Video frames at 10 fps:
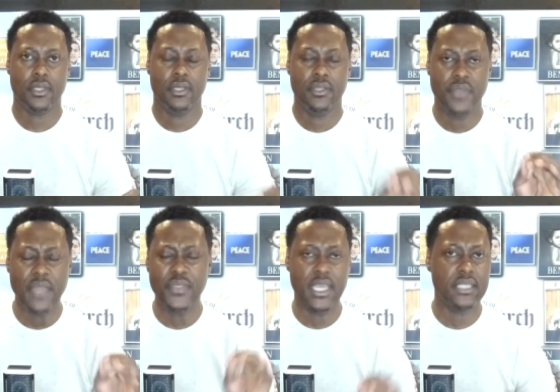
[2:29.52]
Then
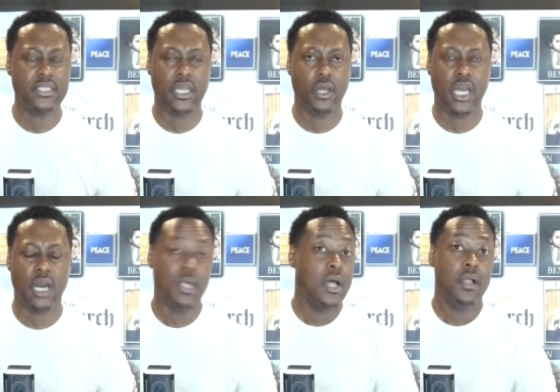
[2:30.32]
the end shall come.
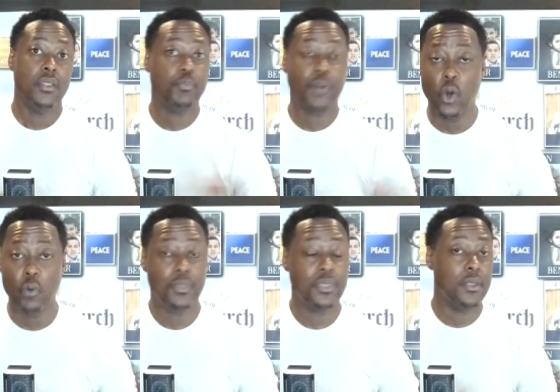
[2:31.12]
The
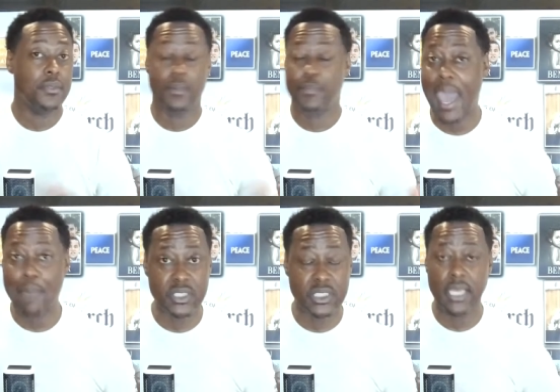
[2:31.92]
Pope, the
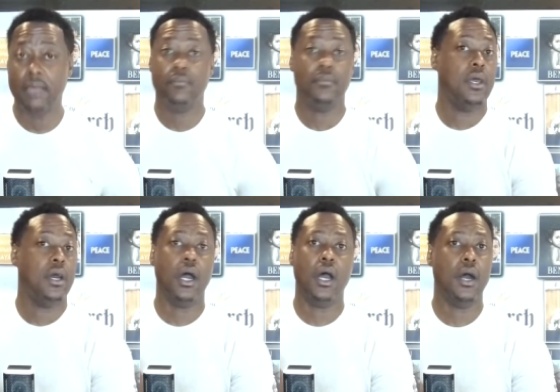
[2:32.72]
papacy,
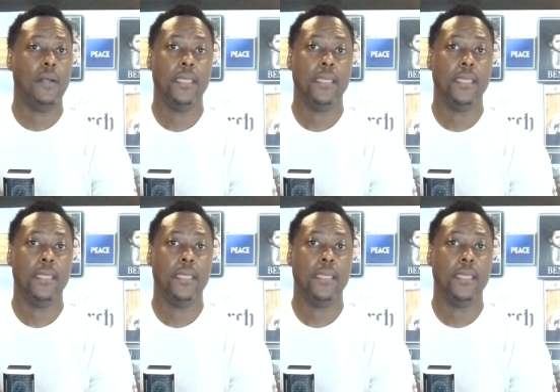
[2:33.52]
uh,